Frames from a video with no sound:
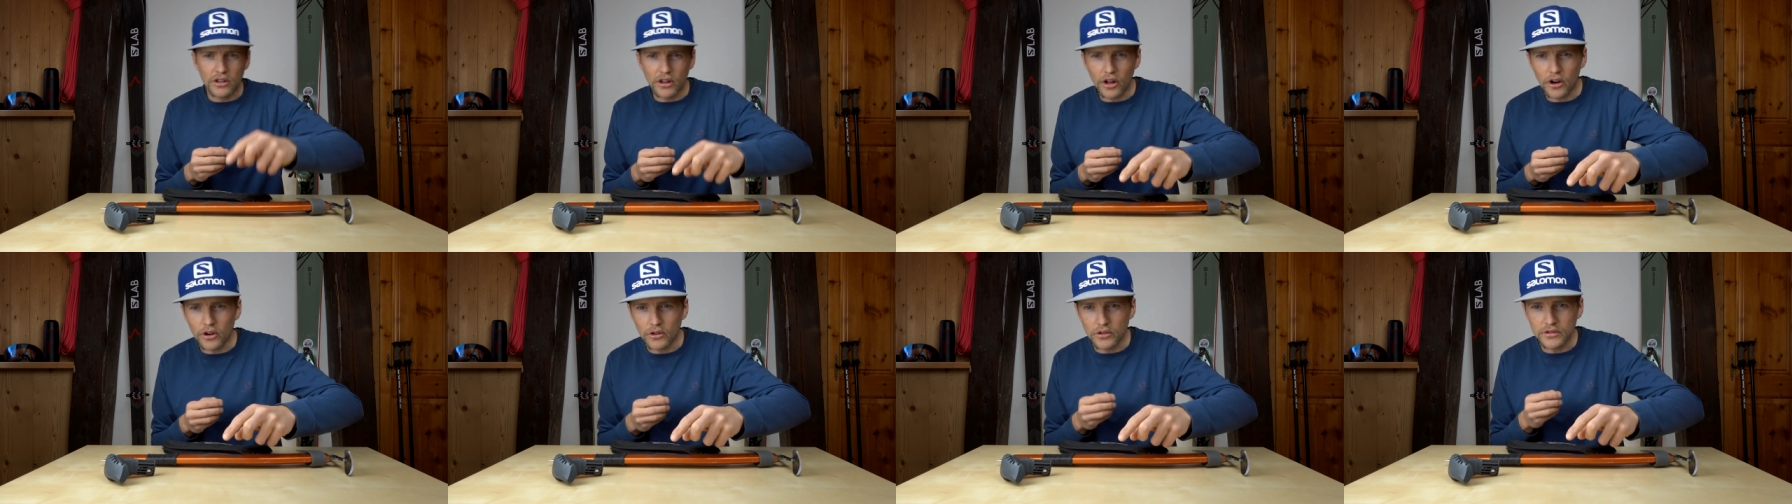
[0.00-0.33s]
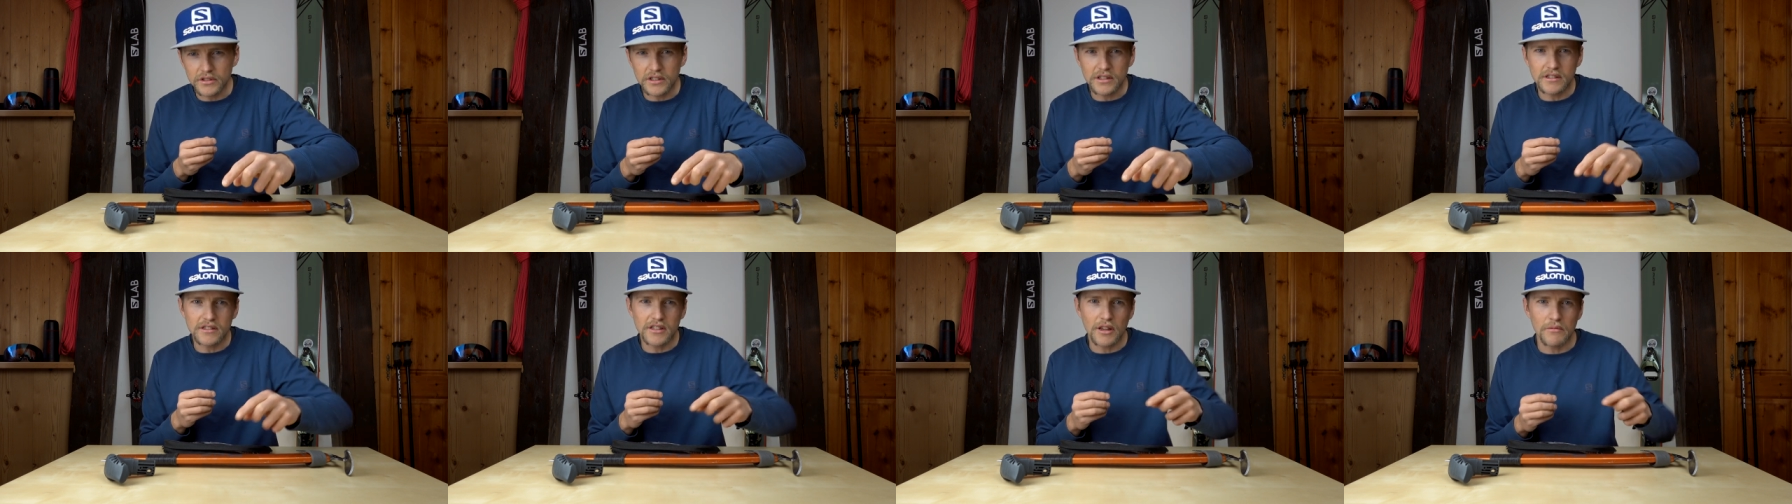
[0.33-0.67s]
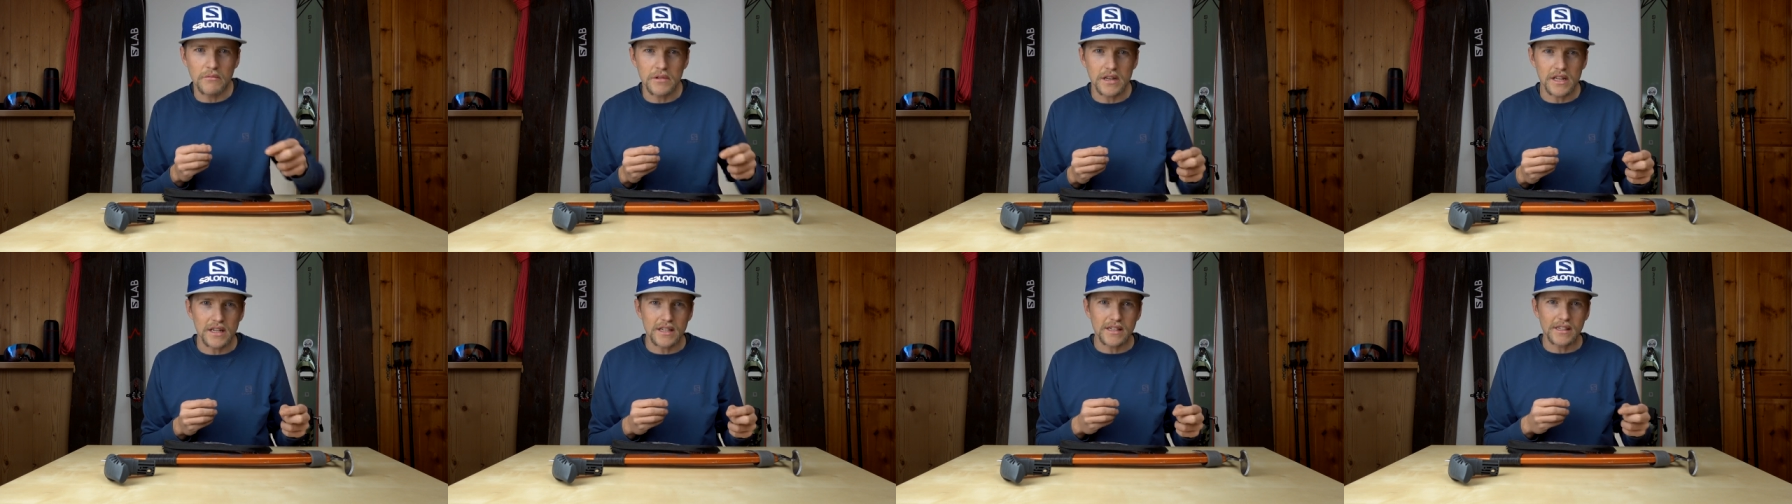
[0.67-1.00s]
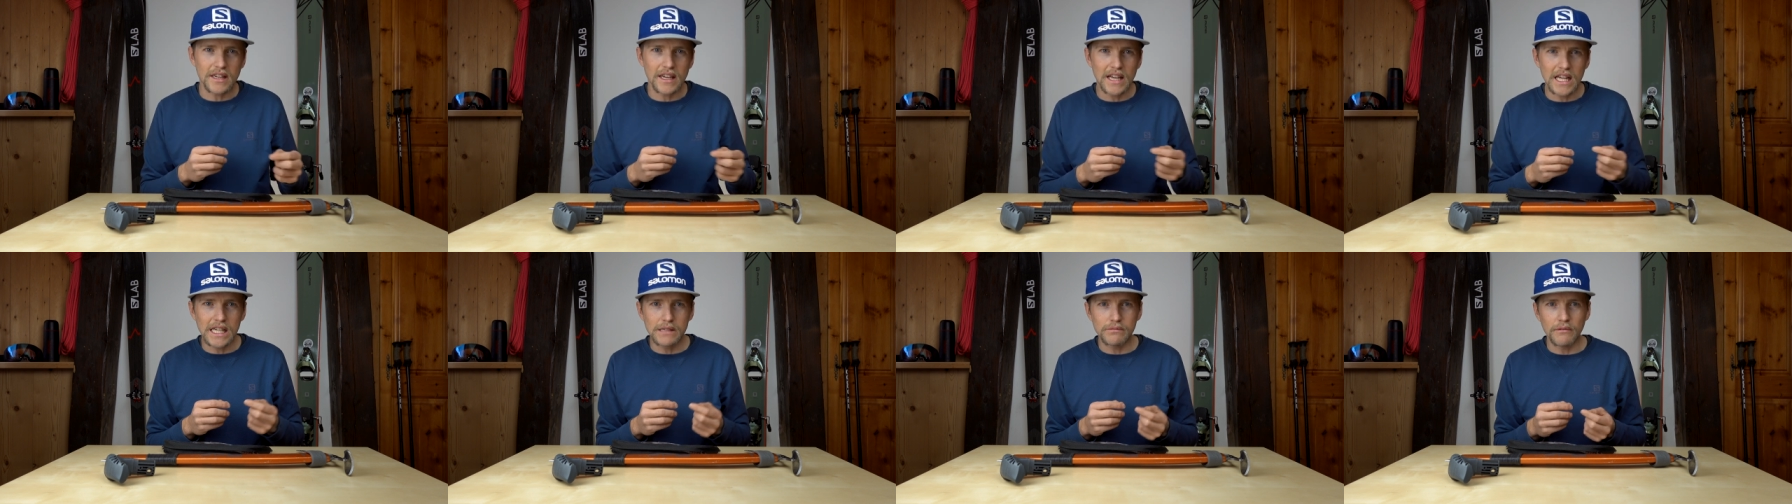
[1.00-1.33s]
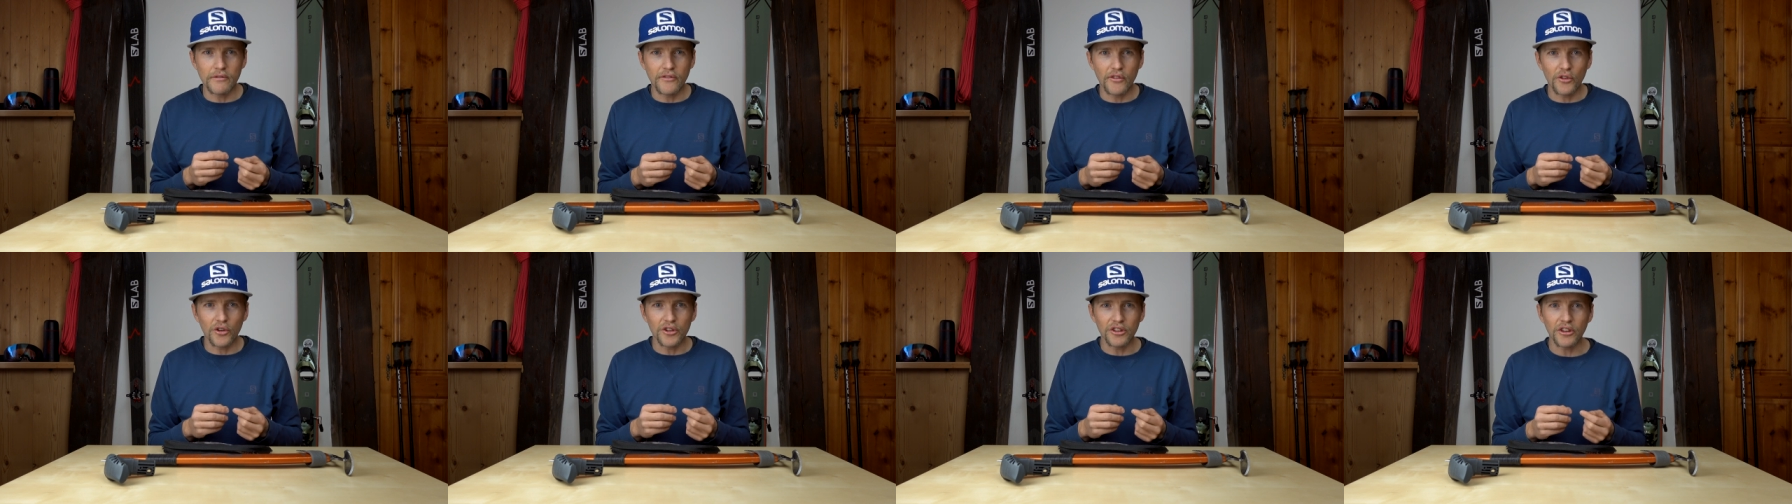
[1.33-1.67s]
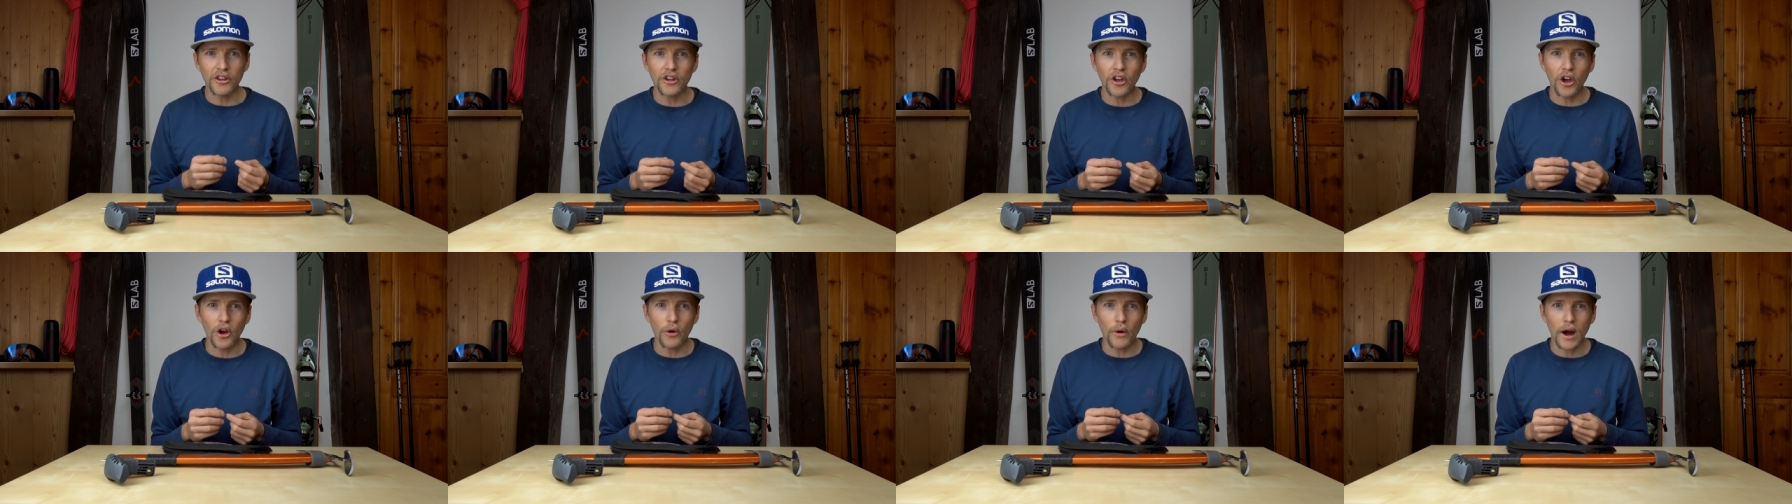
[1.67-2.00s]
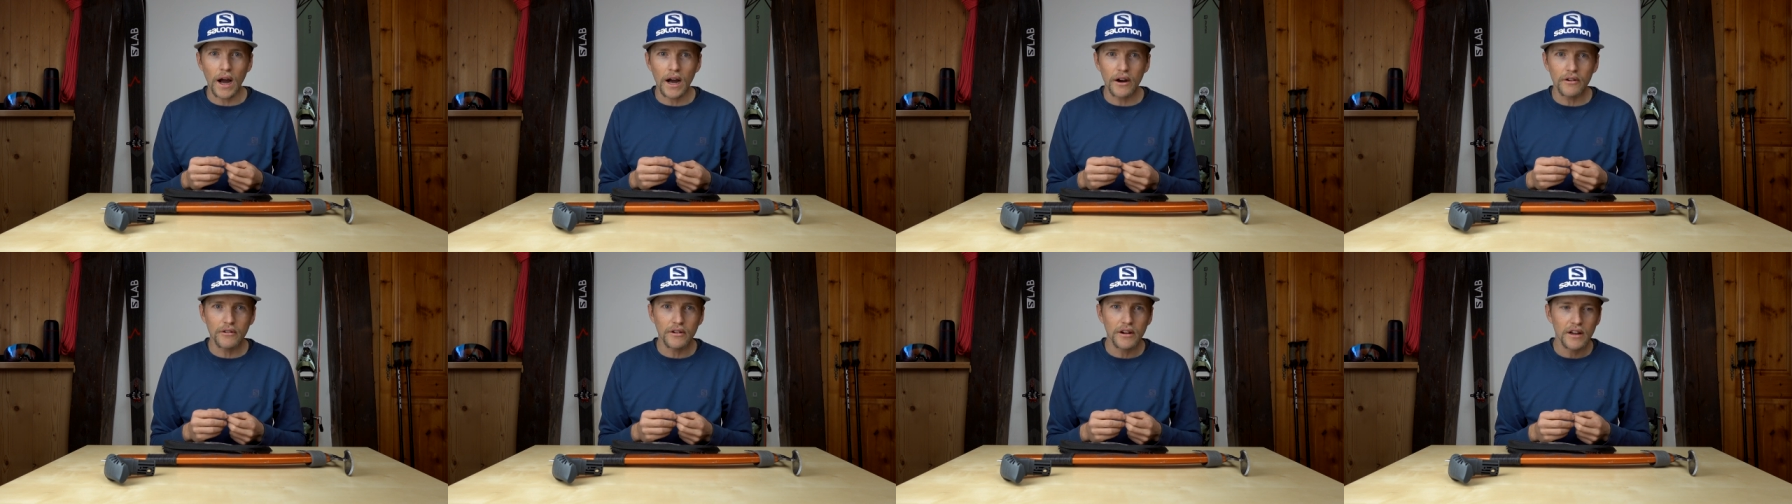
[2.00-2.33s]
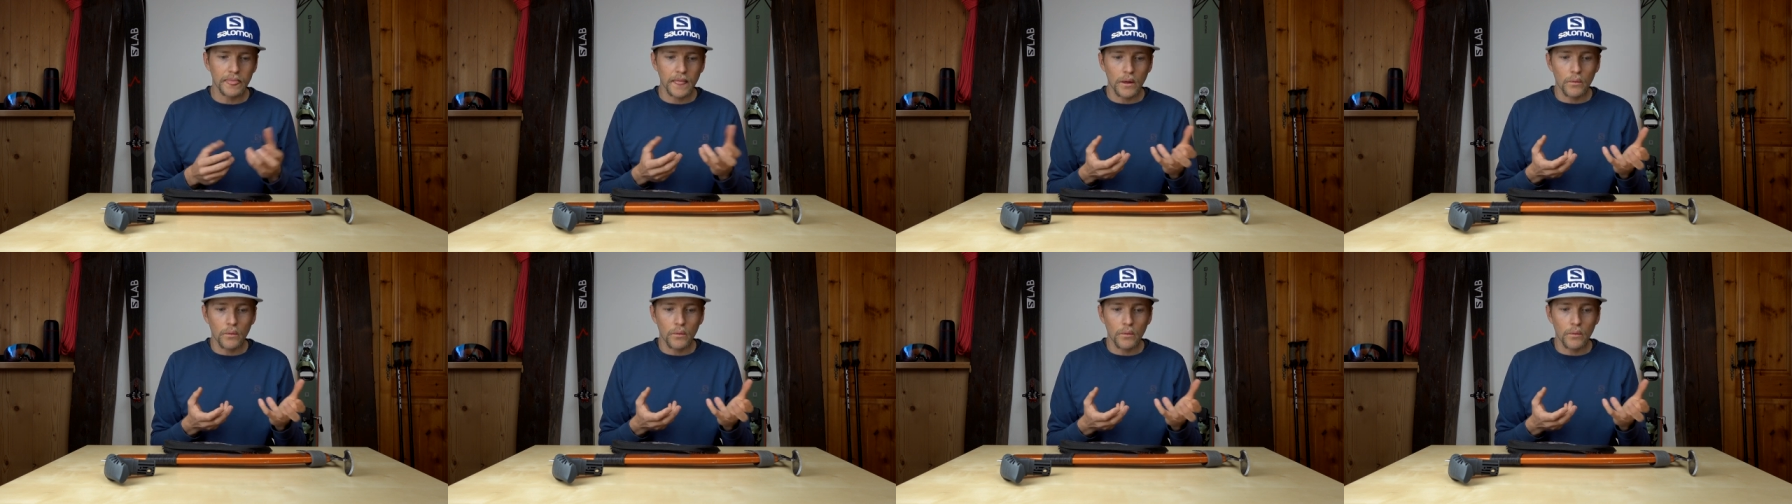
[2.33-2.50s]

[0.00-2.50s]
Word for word: holes in somebody's skis before you go out?